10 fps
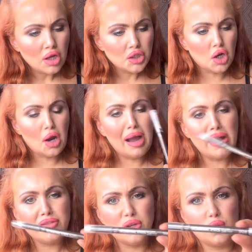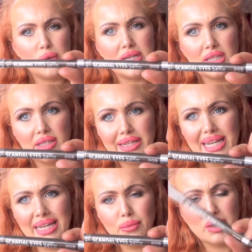Now I have the green
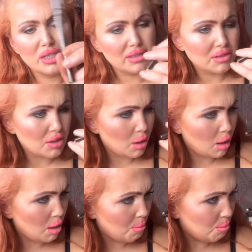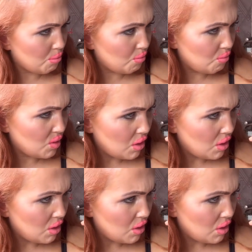shade, which is 009.